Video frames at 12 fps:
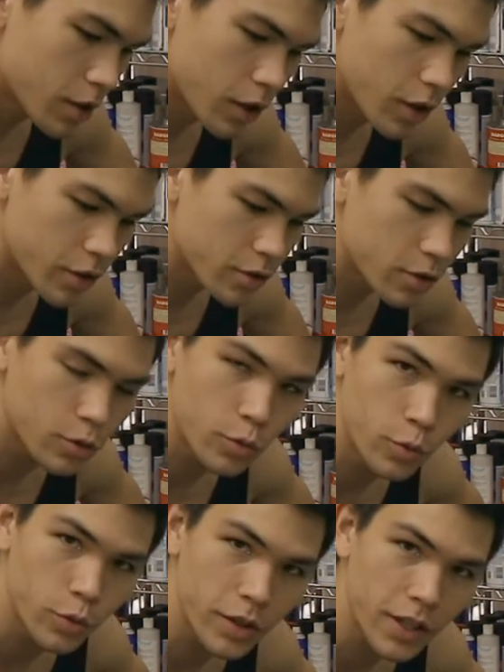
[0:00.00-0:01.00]

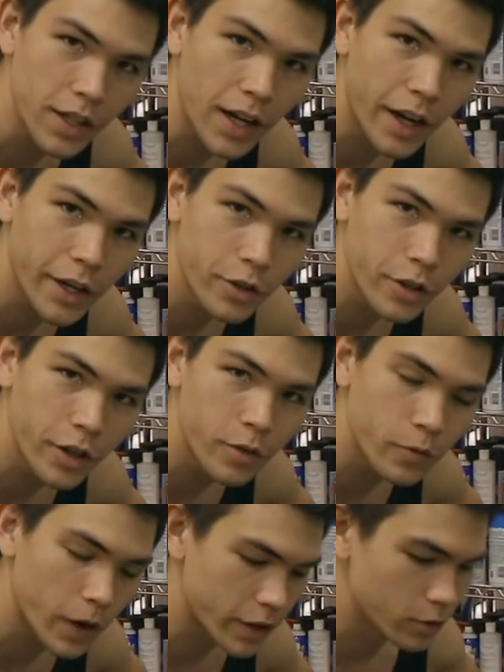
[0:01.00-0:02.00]
onto the
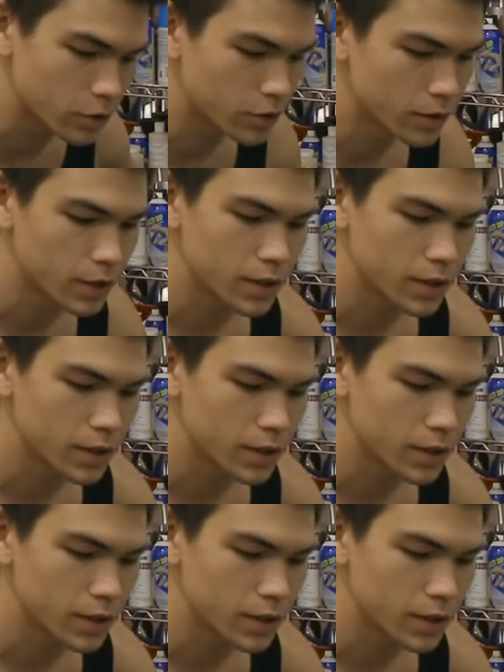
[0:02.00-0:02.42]
iron-on vinyl.